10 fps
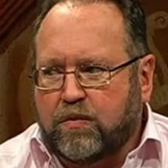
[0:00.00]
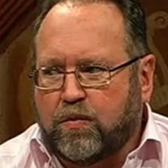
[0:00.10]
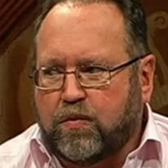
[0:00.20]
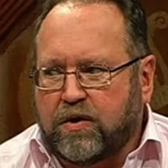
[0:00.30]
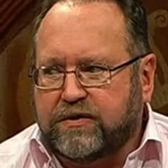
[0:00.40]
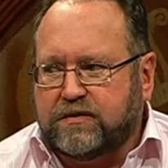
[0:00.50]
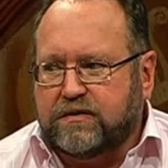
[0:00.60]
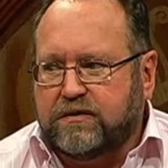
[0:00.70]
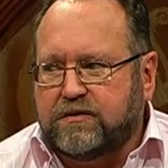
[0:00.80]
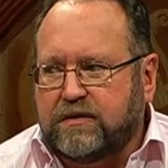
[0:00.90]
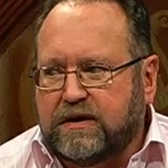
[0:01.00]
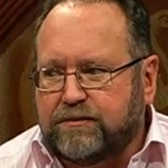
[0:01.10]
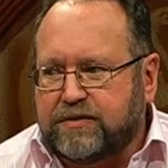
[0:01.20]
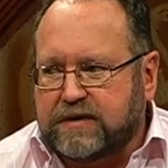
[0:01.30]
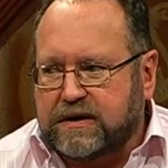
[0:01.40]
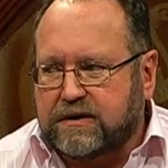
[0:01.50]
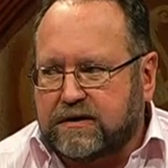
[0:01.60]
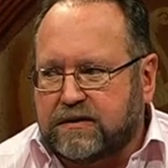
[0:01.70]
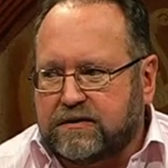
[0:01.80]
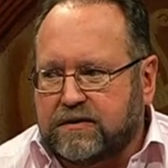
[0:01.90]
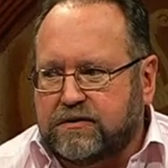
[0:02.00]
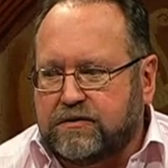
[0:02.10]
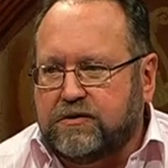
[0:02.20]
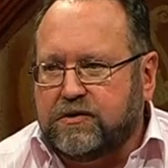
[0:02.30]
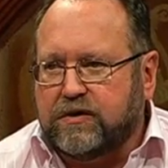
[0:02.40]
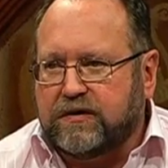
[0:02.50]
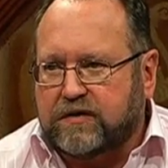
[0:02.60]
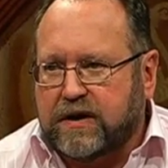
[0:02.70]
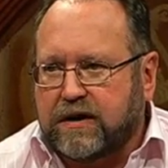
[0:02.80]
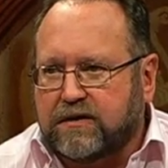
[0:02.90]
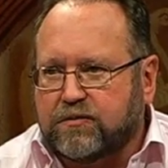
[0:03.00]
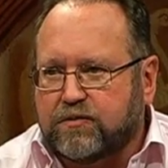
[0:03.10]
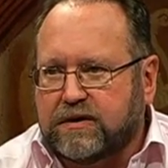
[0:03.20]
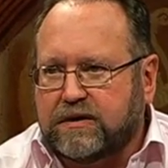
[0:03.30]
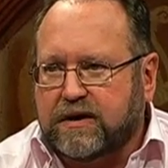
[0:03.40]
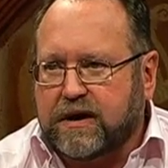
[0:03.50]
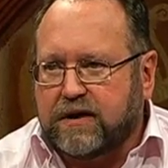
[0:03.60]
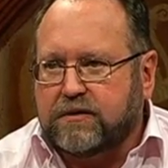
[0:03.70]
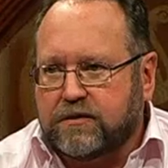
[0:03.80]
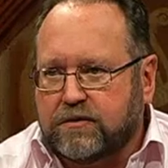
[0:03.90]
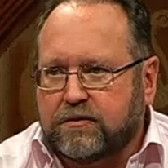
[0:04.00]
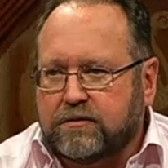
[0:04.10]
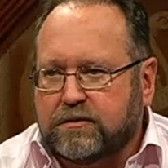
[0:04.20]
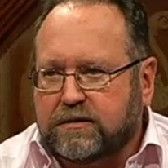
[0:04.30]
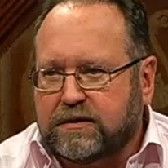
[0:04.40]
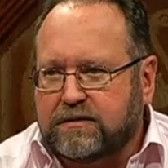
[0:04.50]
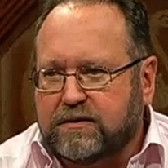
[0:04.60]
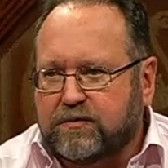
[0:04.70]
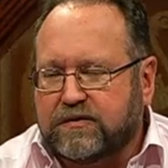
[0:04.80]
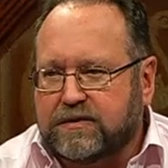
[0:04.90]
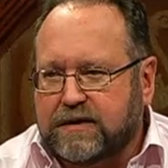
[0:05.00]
What in particular did Dewey say that would indicate to you that it was